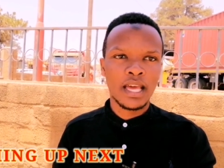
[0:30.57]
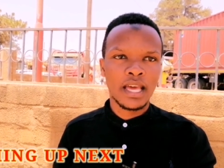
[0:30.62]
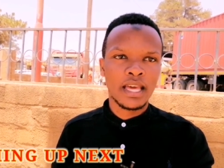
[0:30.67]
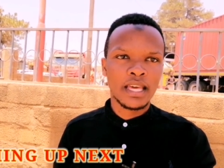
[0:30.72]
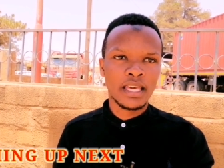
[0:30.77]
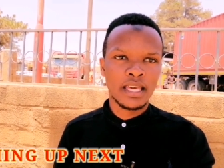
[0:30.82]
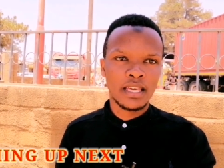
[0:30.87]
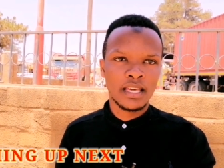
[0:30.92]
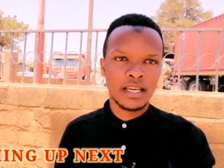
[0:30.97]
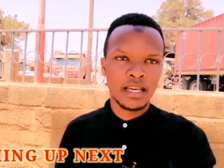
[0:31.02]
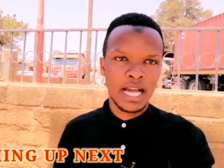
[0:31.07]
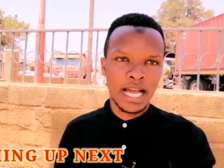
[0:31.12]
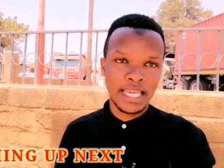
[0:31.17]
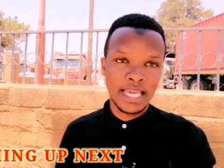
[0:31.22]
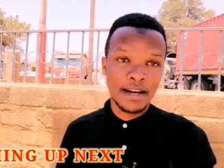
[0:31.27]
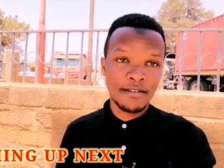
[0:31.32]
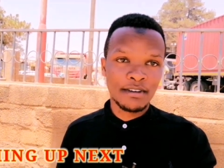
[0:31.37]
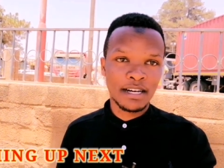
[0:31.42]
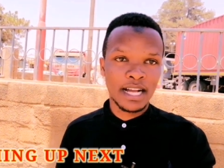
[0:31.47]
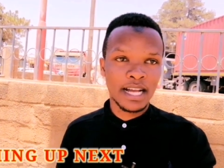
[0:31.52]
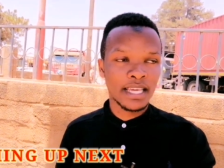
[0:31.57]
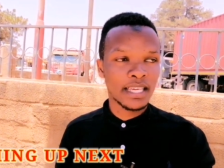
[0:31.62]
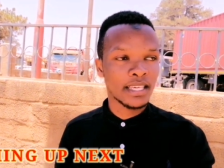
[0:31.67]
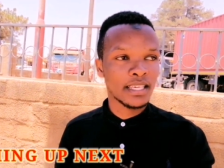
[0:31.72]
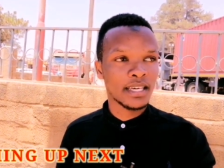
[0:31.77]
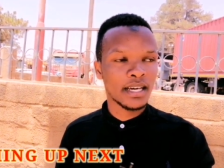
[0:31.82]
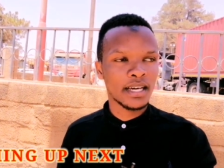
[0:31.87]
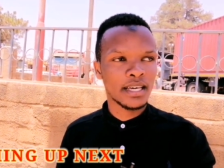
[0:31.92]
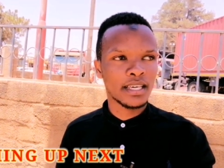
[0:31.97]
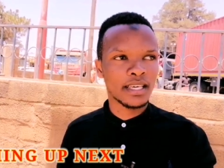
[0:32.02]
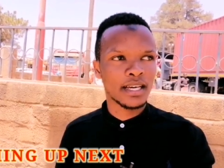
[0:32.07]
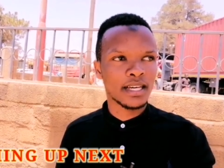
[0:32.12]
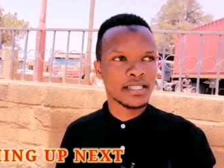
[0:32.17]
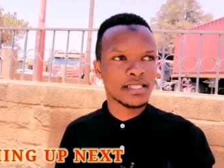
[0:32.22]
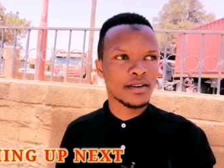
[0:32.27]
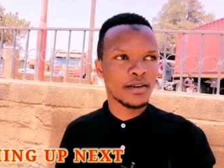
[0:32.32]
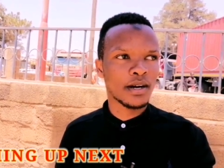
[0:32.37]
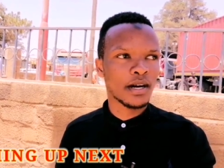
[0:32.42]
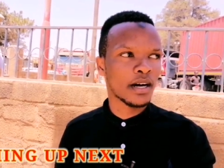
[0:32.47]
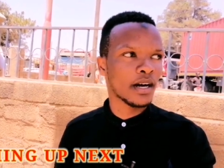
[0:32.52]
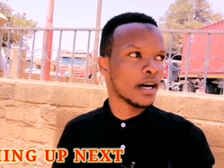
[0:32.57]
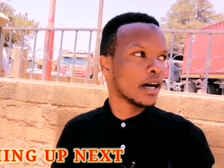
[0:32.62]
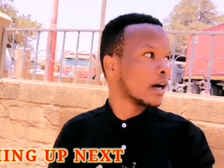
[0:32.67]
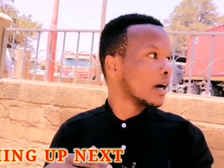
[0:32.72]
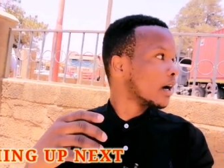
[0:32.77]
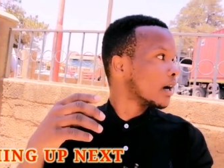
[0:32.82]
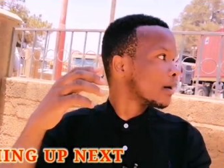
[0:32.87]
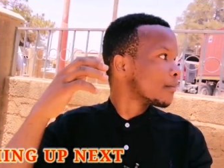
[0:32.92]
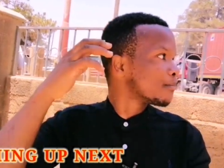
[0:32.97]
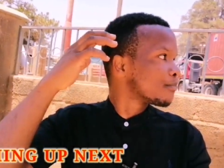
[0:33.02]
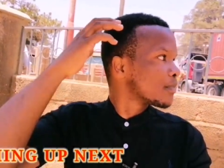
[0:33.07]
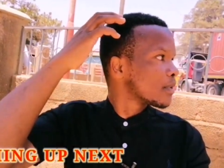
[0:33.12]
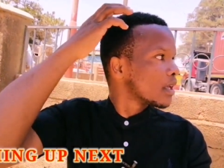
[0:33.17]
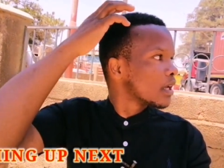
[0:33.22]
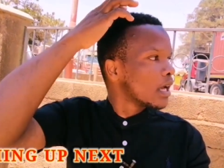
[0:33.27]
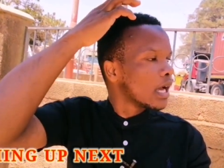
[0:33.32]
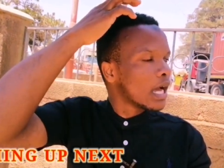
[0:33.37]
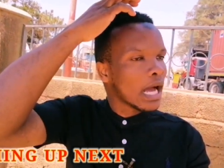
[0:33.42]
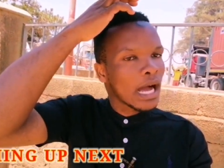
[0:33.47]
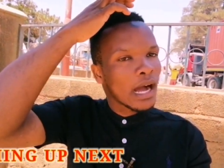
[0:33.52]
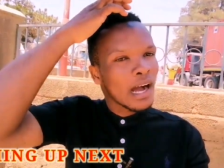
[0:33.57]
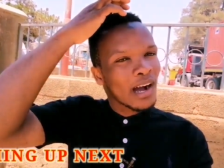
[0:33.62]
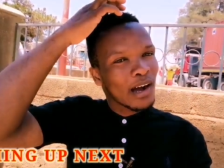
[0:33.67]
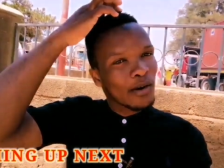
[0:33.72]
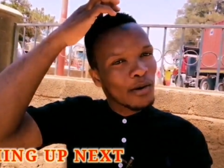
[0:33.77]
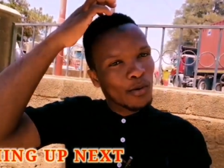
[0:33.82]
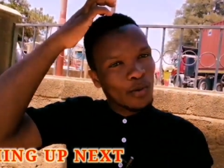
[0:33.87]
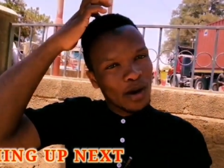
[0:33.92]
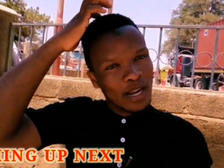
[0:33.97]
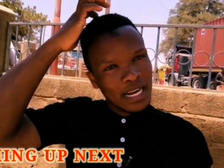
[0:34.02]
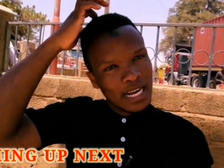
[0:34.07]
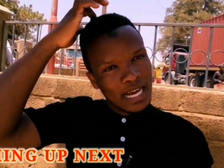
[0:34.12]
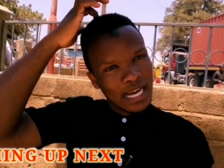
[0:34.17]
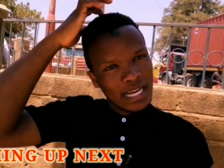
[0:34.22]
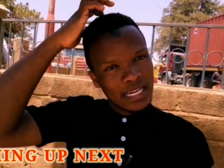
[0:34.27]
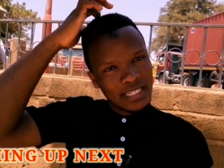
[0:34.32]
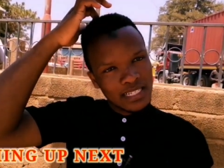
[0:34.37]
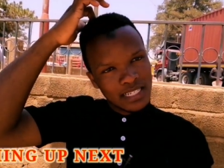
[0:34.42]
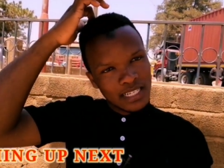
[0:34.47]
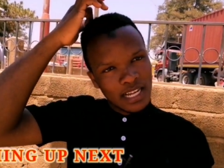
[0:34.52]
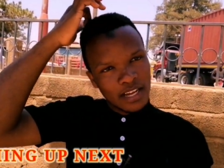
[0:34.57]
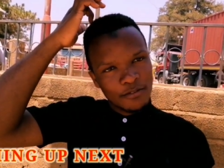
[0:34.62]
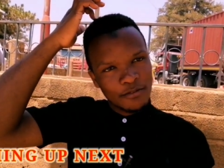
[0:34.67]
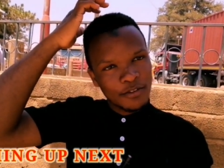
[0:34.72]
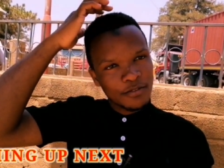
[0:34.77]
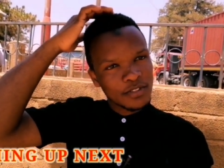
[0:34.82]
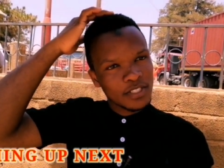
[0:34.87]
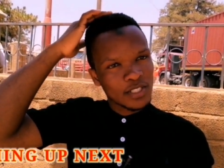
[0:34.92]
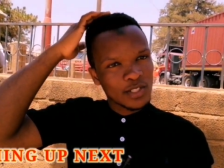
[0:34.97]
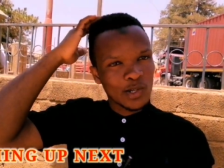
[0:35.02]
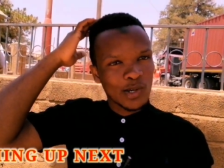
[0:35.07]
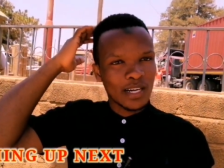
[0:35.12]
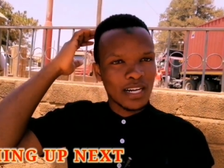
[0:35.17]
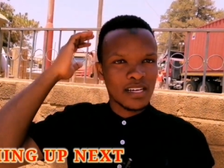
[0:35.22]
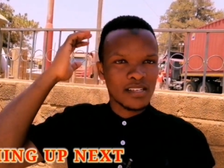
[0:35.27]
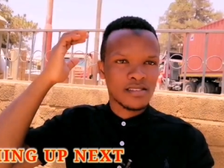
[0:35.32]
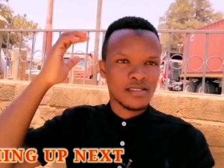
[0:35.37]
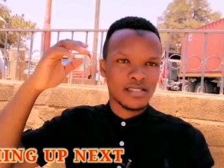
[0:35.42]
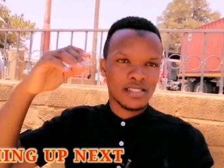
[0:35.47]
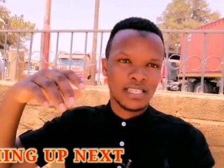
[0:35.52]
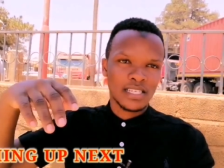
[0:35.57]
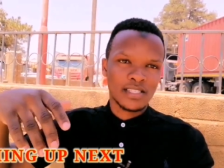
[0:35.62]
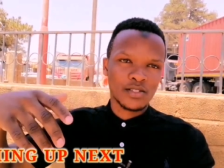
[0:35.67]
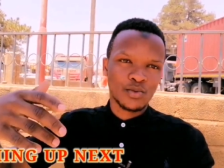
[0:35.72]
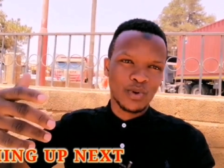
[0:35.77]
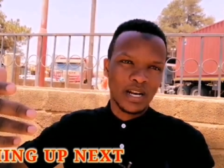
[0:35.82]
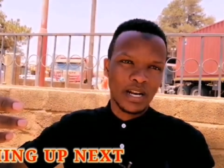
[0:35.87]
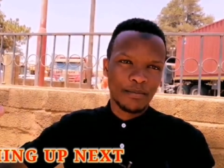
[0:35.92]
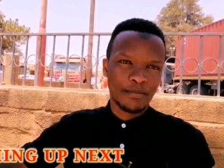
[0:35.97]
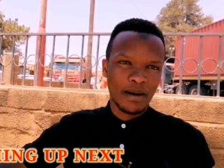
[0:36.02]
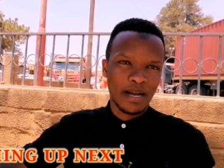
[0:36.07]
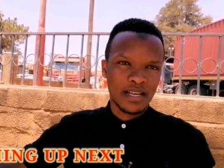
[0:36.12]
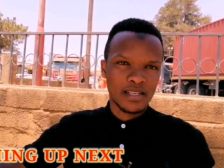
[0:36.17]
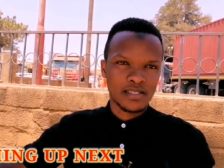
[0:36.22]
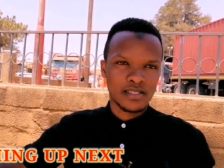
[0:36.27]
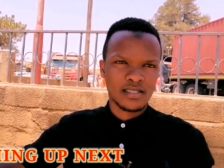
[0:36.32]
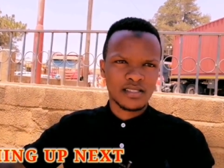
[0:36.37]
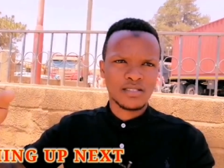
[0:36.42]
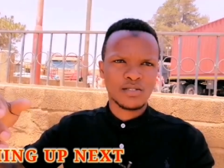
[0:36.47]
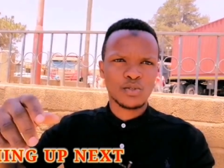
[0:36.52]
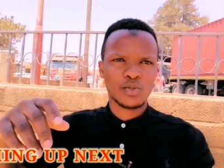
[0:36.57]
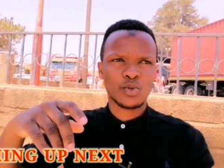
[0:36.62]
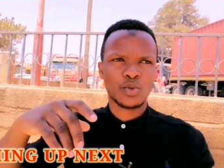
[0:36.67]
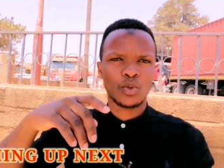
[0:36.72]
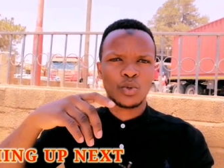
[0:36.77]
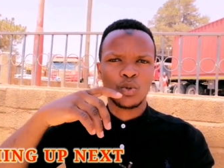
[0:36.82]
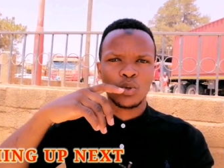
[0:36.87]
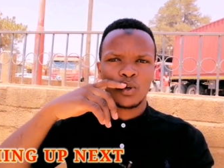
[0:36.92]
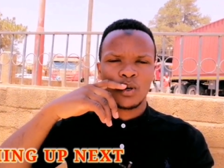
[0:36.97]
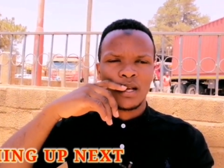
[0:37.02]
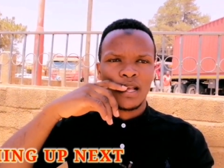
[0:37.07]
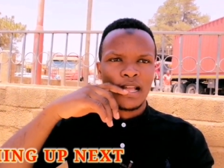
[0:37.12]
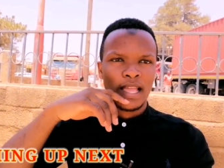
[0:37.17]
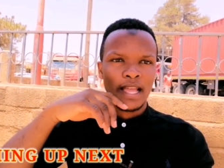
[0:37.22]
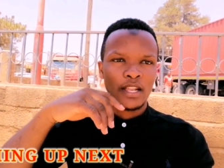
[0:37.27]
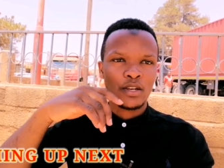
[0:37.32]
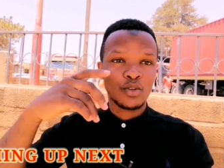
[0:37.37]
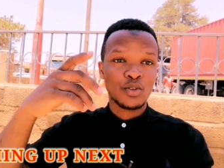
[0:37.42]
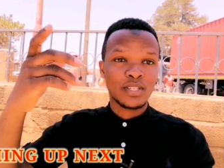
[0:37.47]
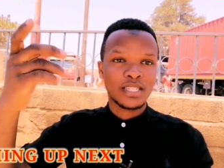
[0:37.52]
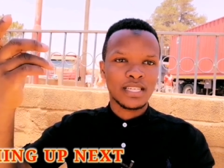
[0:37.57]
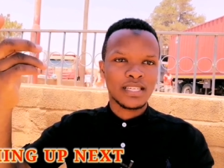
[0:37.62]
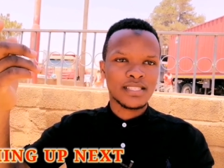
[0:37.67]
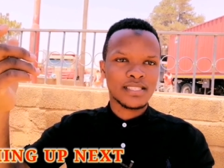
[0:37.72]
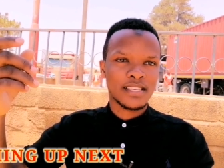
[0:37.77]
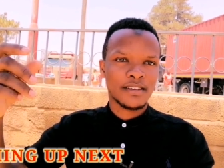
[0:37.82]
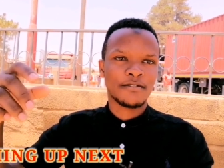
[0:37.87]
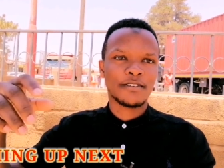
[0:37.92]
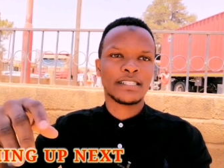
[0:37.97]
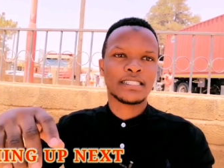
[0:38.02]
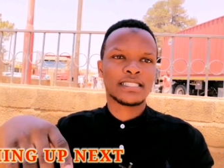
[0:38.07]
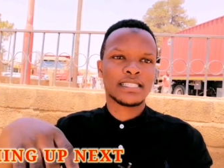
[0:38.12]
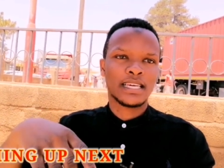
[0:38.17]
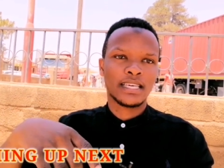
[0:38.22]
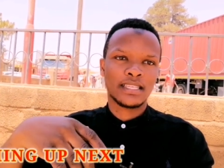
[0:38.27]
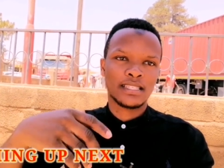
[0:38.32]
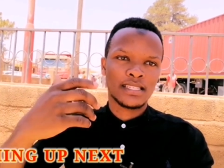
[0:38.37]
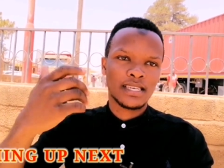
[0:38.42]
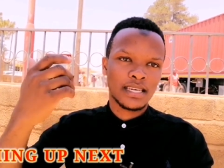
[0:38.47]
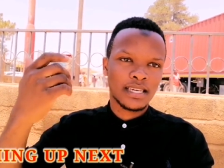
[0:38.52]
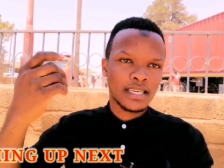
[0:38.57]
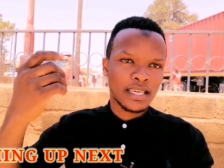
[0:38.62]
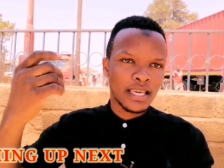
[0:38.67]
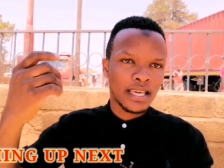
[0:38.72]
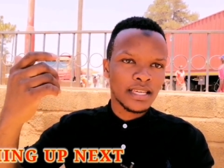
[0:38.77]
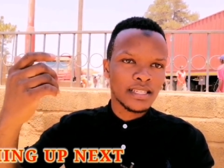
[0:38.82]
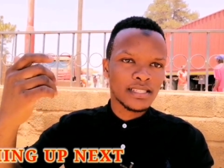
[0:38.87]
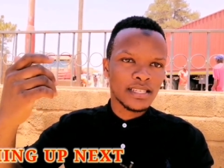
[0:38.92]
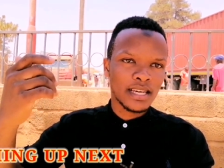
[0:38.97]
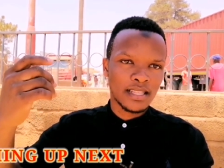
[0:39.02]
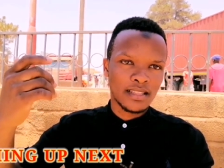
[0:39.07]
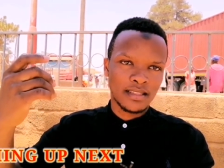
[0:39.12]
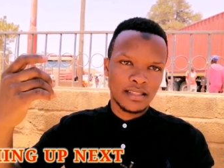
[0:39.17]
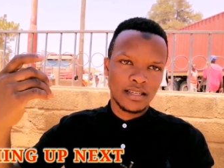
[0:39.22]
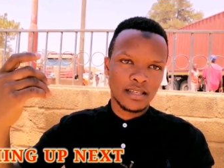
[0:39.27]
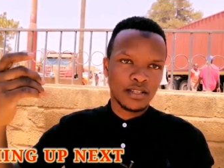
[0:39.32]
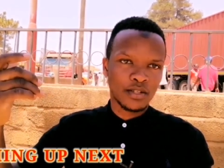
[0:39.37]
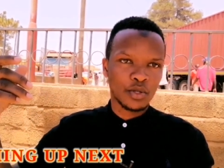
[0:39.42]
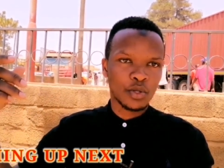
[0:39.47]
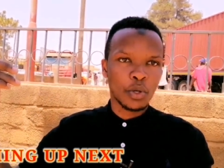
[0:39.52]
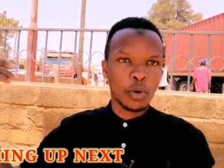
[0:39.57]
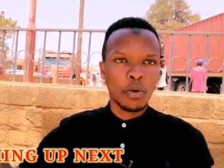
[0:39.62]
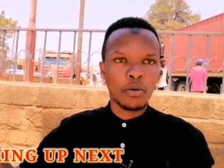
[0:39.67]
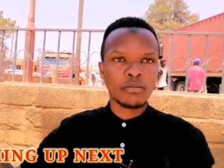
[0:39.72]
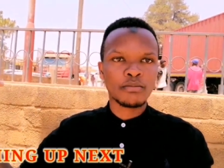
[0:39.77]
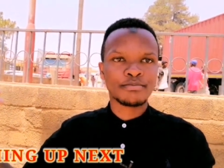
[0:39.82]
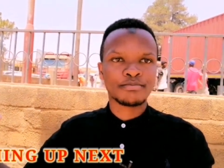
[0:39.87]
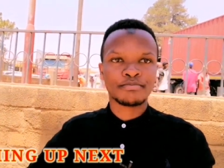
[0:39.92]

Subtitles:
hey, I have a guy here, he has $150, just wanna pass, so can you take 70, I take 8, and then, you know,